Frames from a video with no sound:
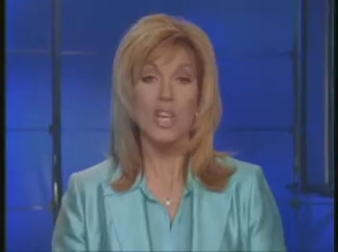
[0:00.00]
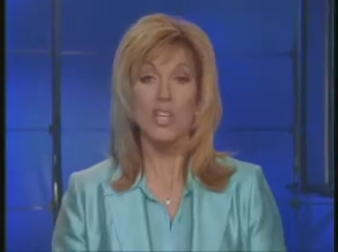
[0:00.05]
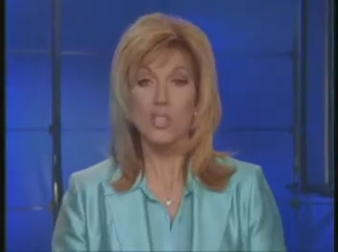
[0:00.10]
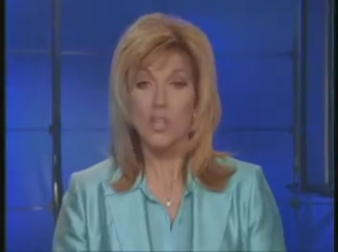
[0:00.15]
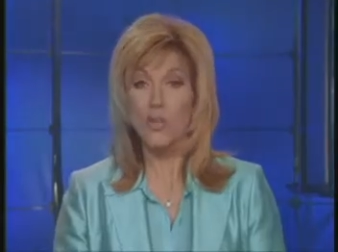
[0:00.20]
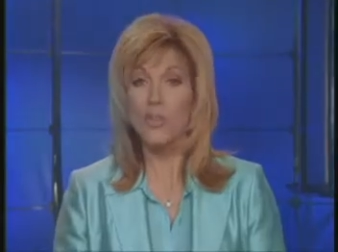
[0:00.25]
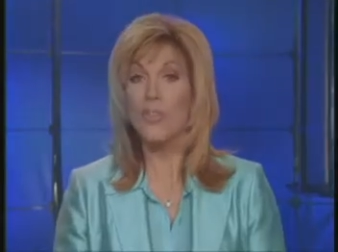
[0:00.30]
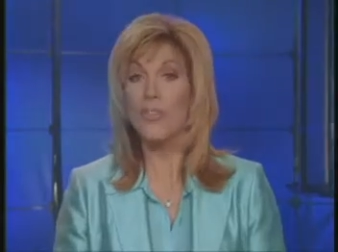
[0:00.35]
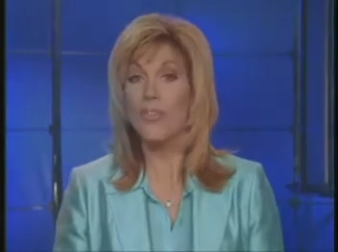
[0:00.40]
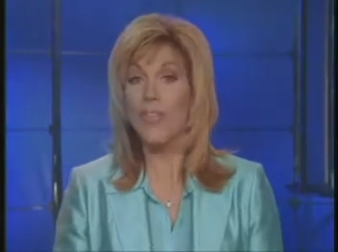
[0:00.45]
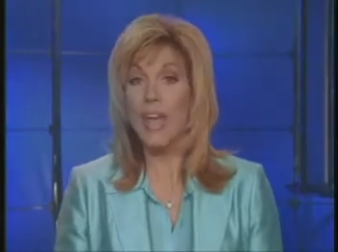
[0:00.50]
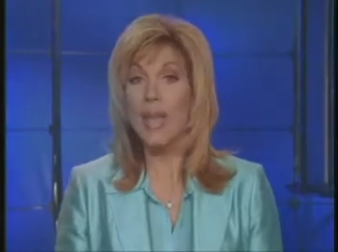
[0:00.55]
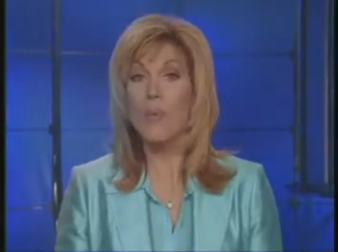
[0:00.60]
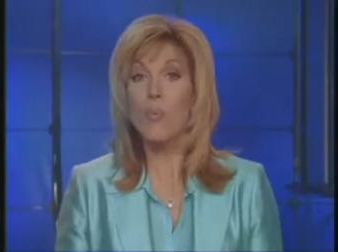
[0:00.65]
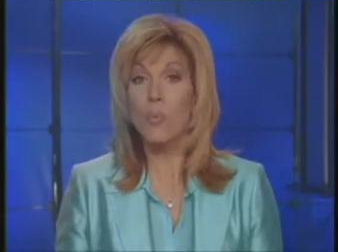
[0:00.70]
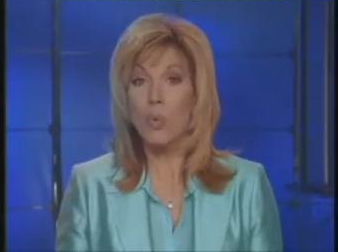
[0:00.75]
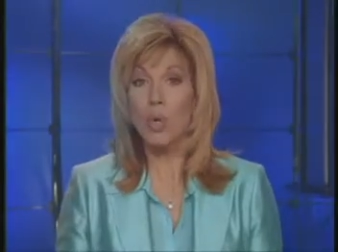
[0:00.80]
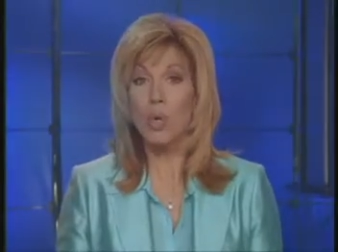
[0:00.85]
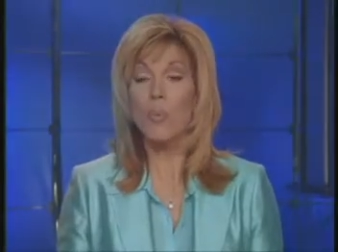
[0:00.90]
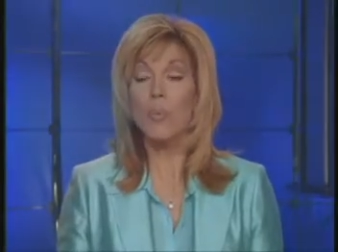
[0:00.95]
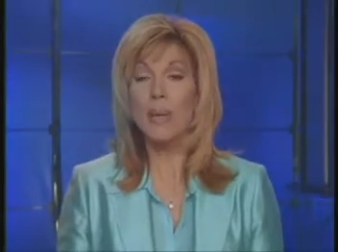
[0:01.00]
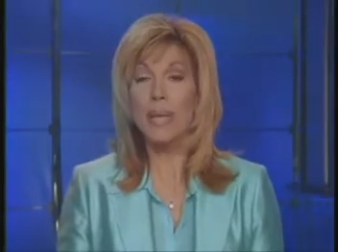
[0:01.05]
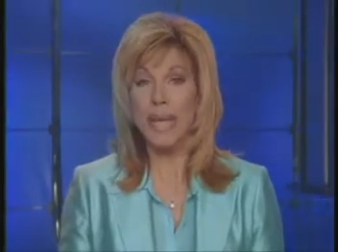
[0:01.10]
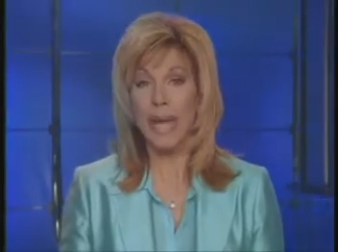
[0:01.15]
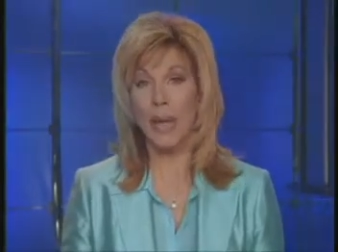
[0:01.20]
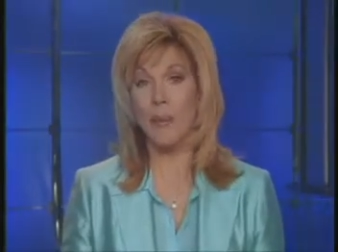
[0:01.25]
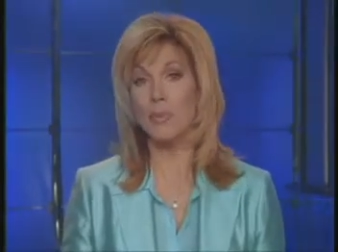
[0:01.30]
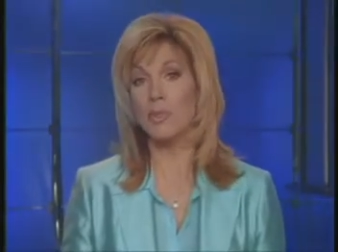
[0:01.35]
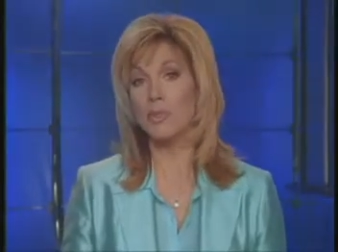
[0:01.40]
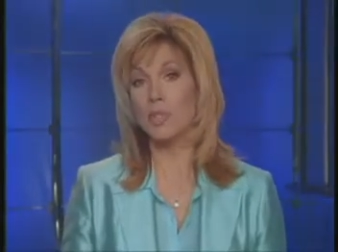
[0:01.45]
so that they will be
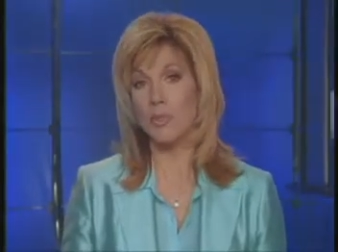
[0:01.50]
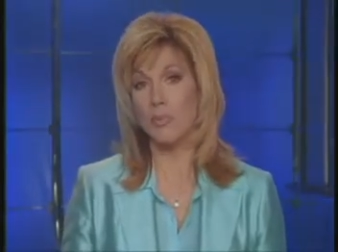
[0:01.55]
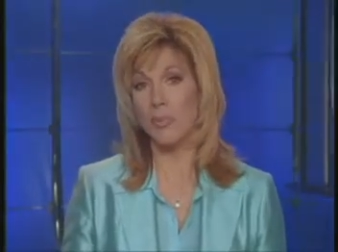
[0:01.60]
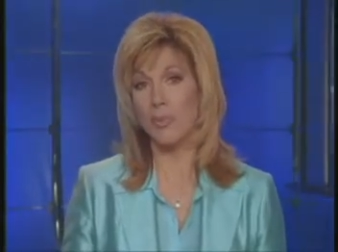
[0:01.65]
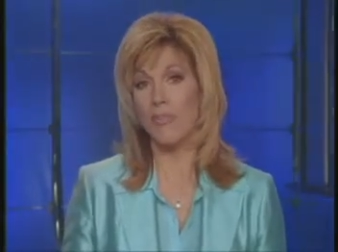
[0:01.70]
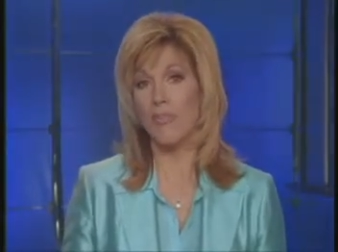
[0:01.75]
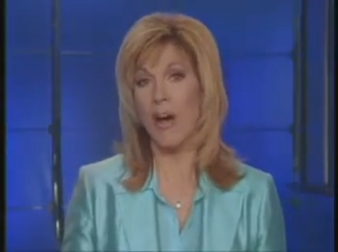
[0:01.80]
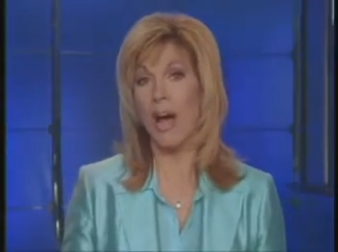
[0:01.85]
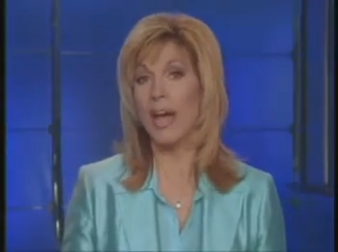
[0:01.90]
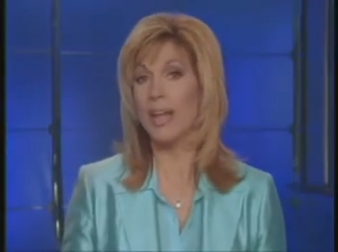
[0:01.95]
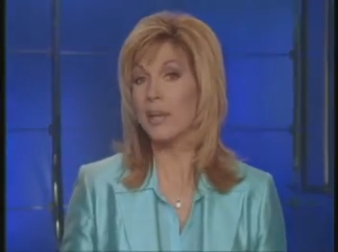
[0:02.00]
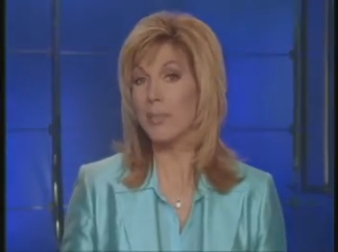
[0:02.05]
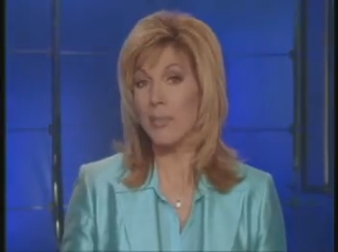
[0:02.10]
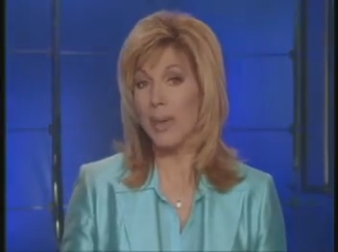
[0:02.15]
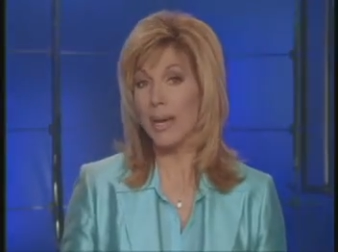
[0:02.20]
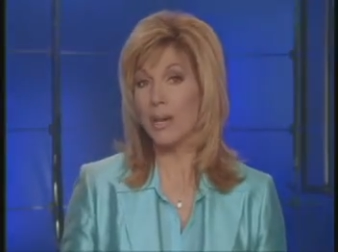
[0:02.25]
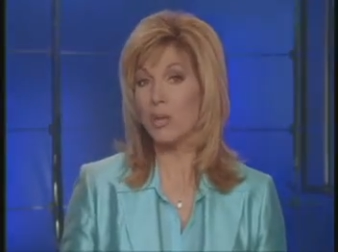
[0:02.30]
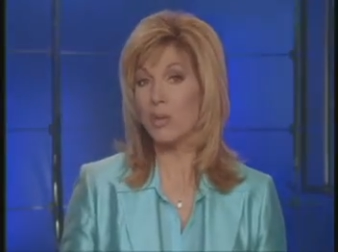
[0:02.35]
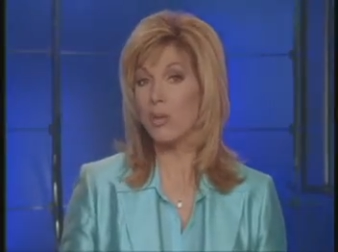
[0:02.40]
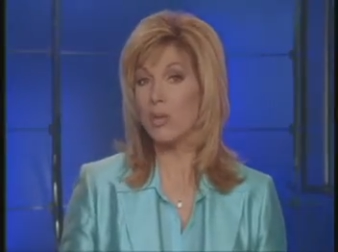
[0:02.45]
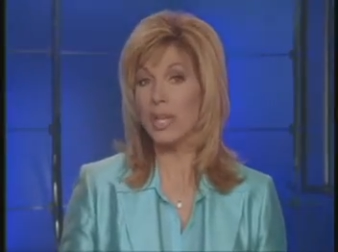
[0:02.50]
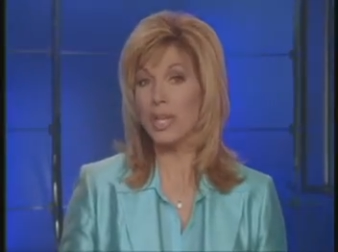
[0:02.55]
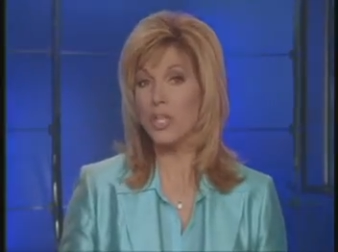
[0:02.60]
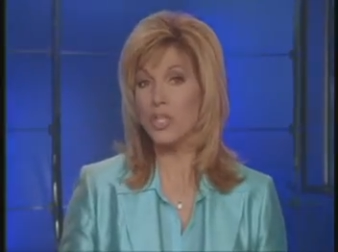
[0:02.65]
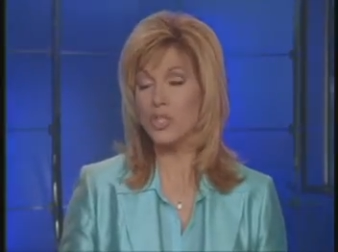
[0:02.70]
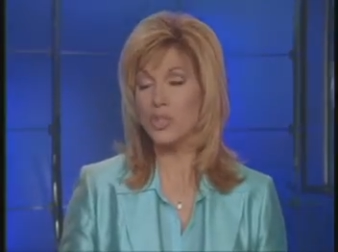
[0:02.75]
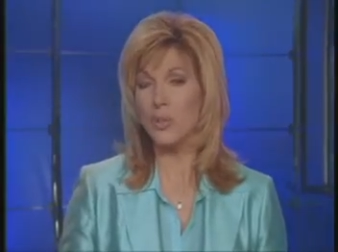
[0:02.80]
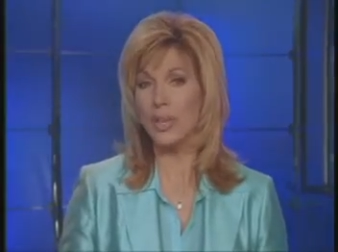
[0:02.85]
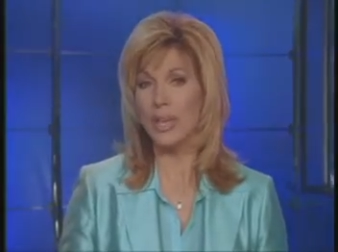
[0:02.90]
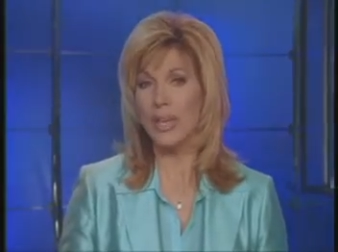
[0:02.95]
able to provide a medical
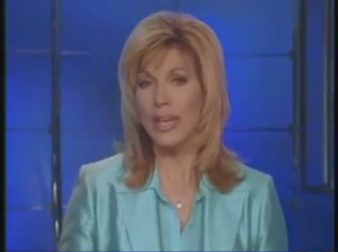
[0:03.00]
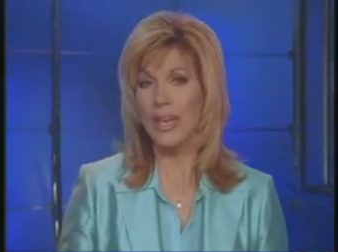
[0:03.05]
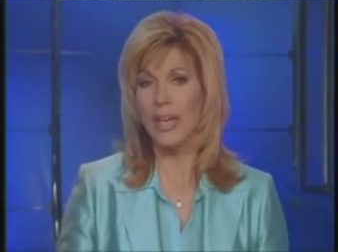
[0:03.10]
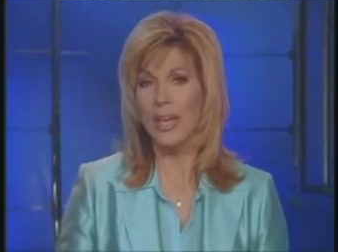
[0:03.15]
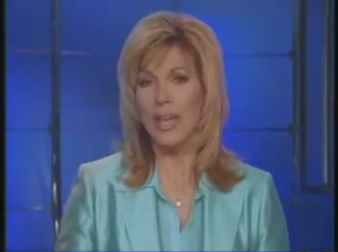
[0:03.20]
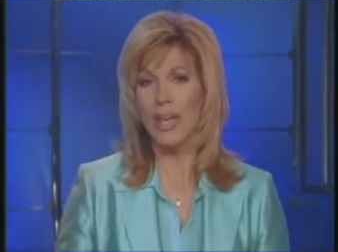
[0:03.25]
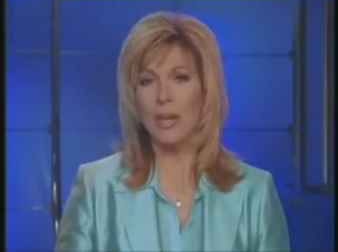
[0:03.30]
history